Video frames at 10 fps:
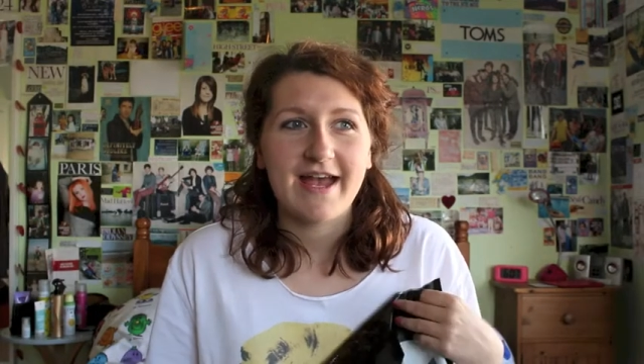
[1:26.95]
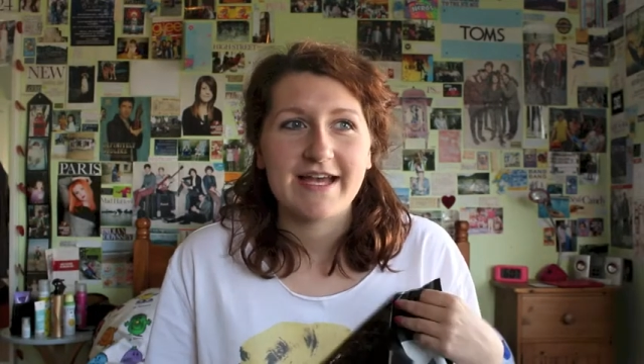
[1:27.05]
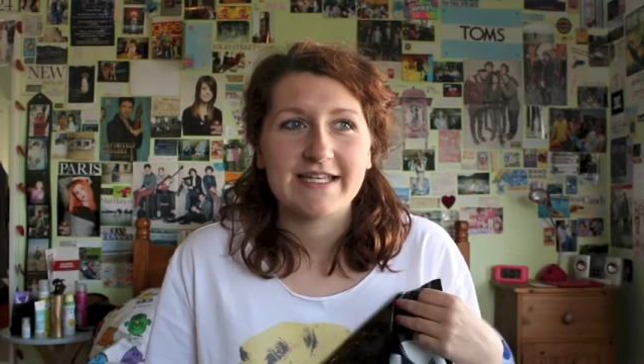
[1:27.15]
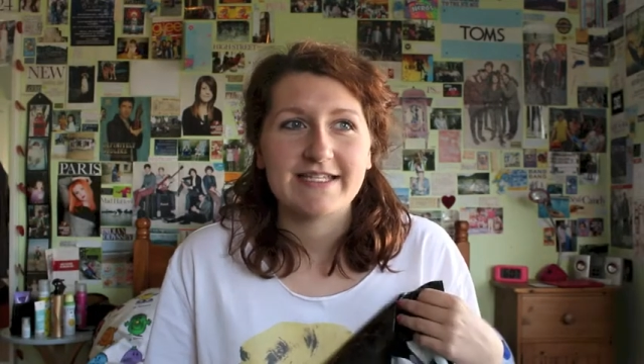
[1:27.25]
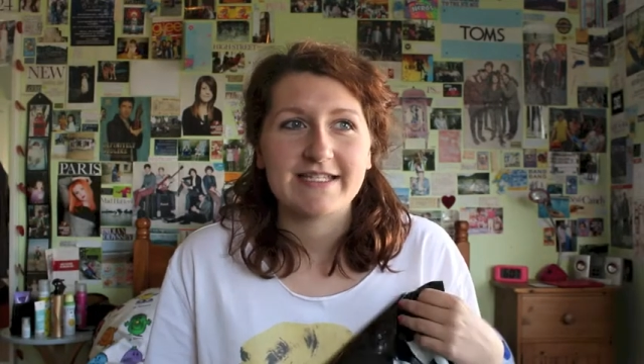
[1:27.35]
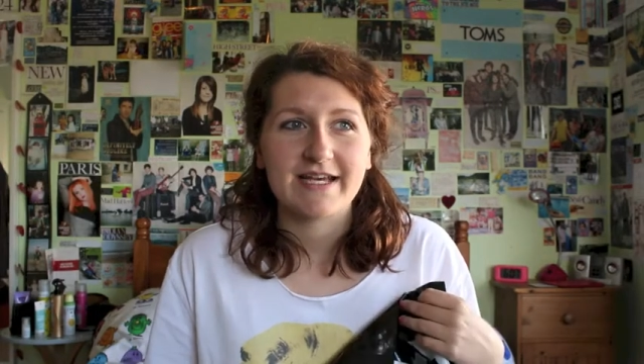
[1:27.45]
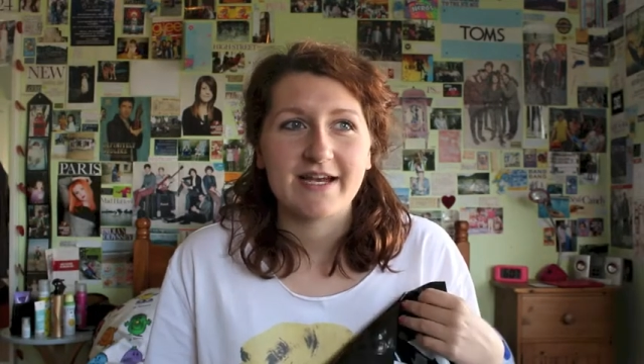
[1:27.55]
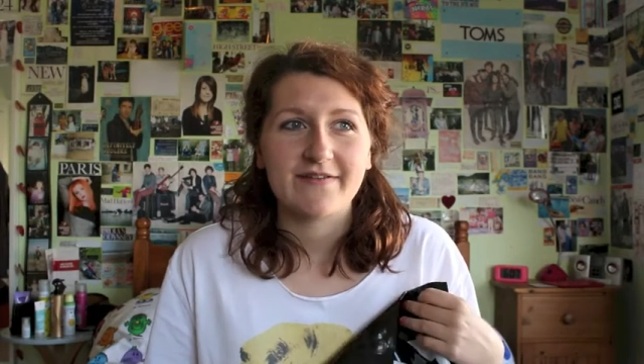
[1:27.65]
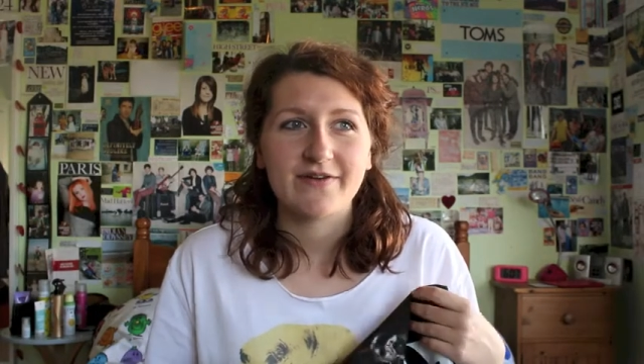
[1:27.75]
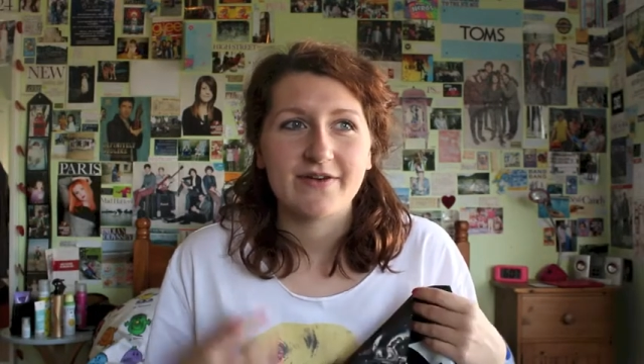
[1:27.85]
And
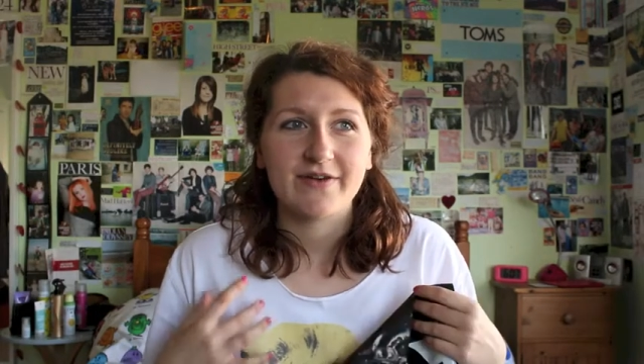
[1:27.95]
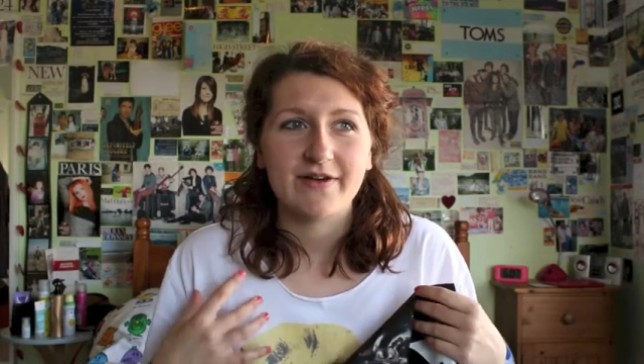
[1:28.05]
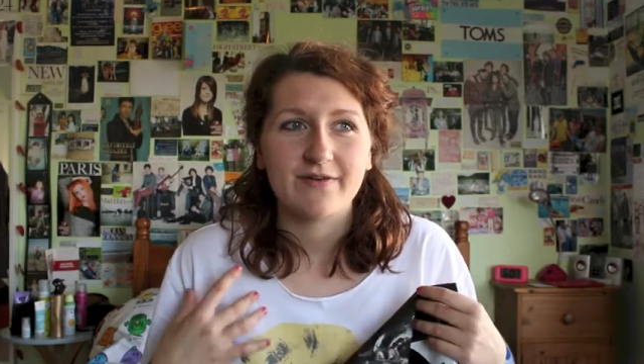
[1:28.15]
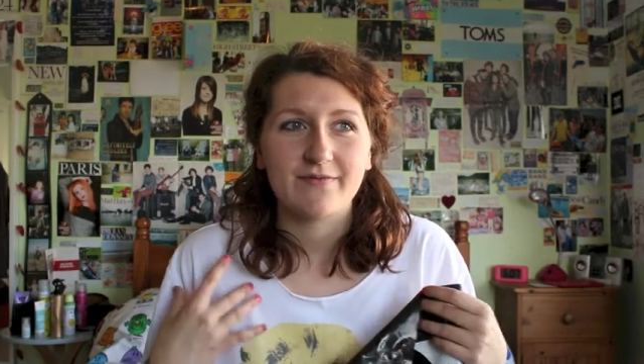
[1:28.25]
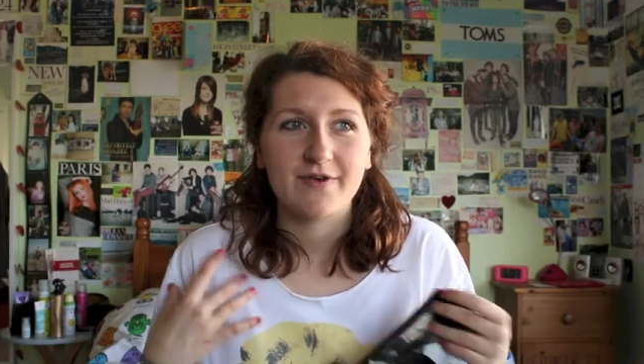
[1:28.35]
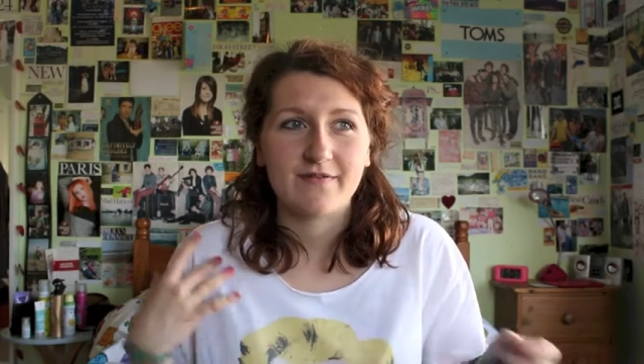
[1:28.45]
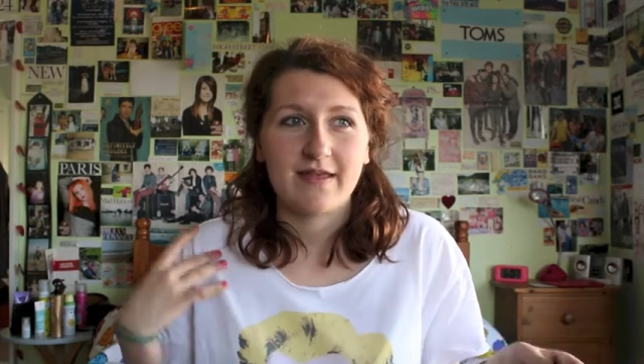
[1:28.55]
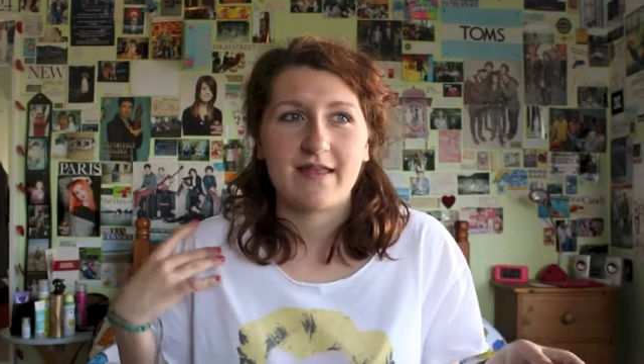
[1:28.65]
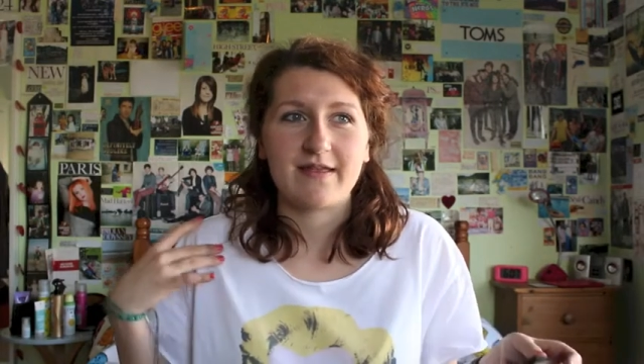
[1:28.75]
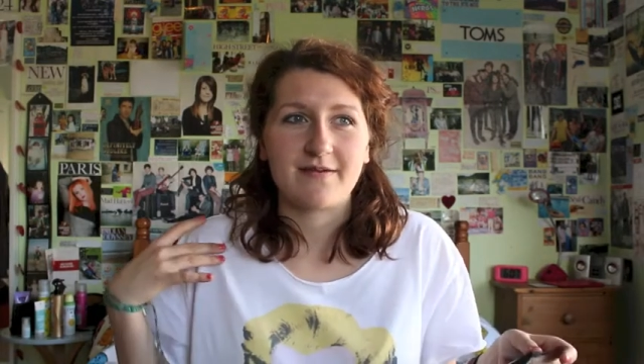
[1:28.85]
I've got one of
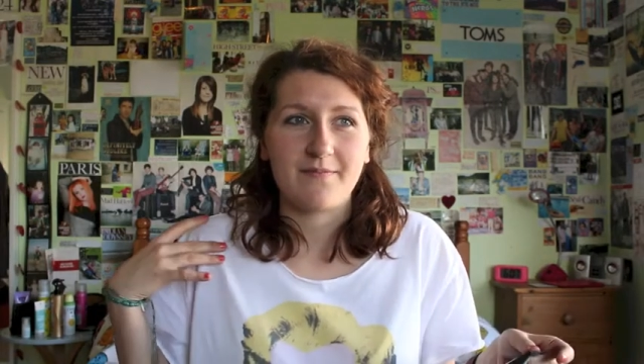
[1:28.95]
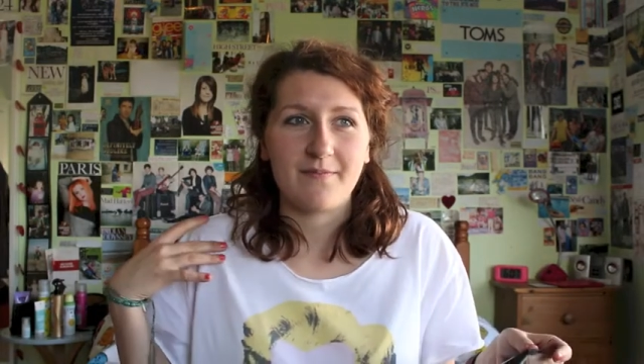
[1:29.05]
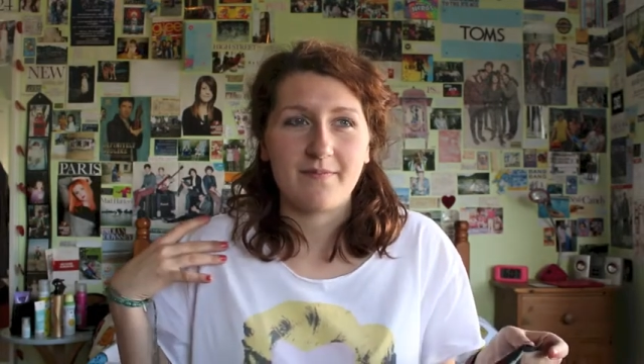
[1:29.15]
their like